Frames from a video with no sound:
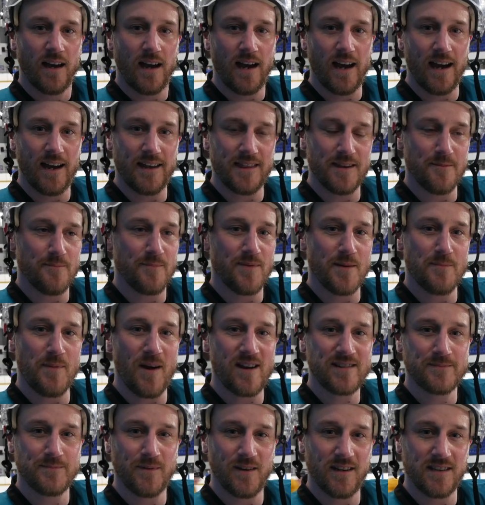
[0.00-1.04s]
The
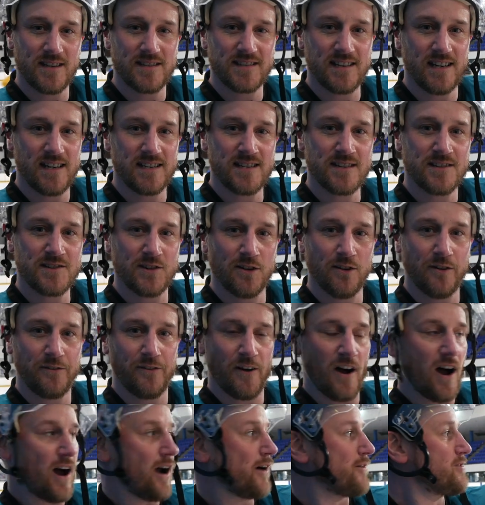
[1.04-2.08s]
best bit of the season so
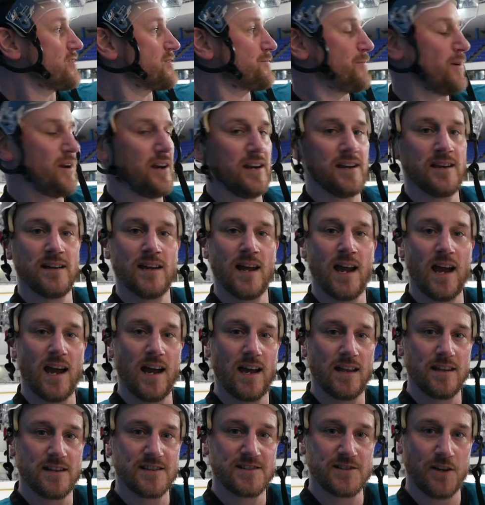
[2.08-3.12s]
far has been
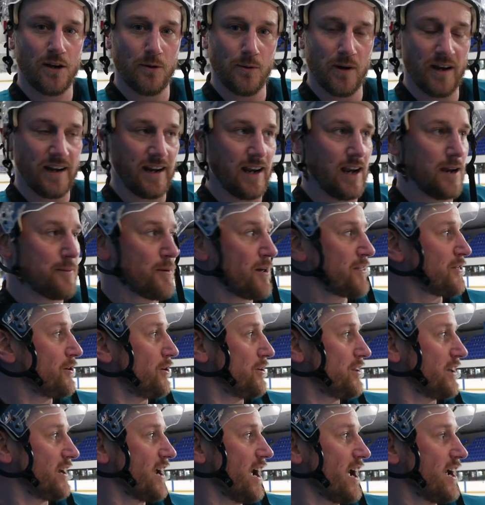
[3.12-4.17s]
the Solway game. I
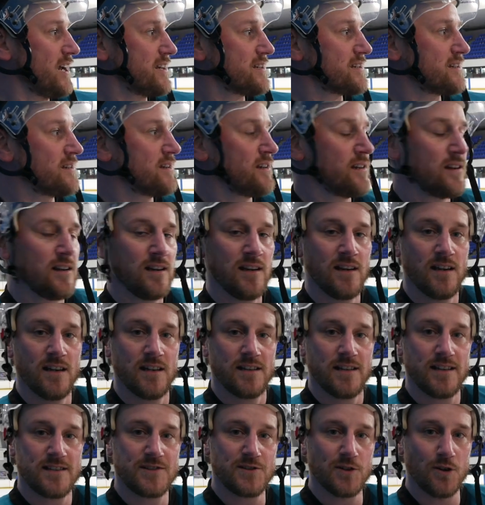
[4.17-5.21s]
thought the guys
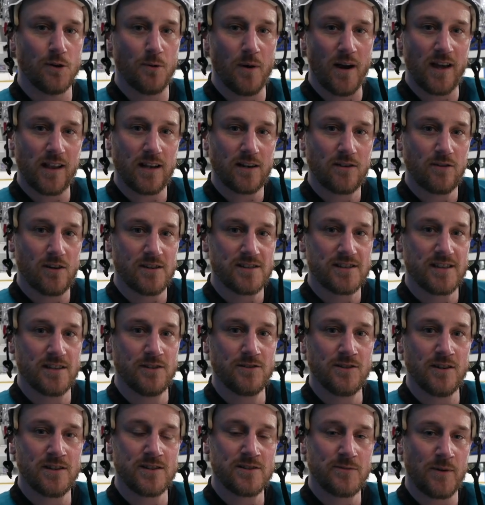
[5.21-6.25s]
did so well across the
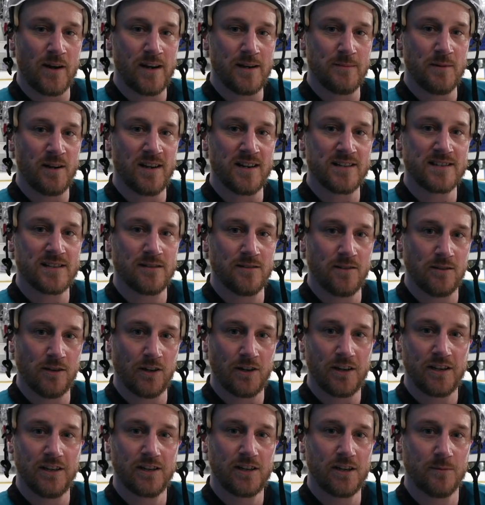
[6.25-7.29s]
120 minutes and
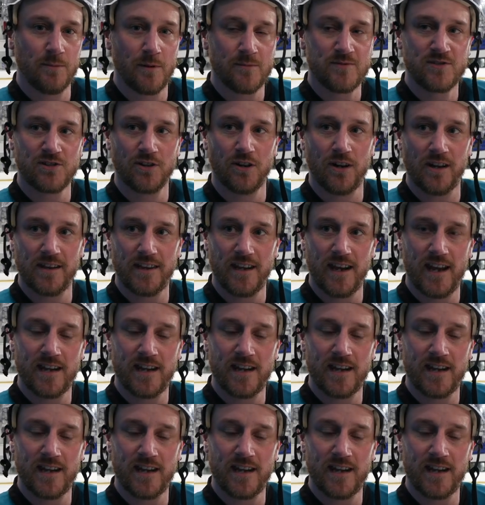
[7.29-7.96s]
unlucky to come up short at the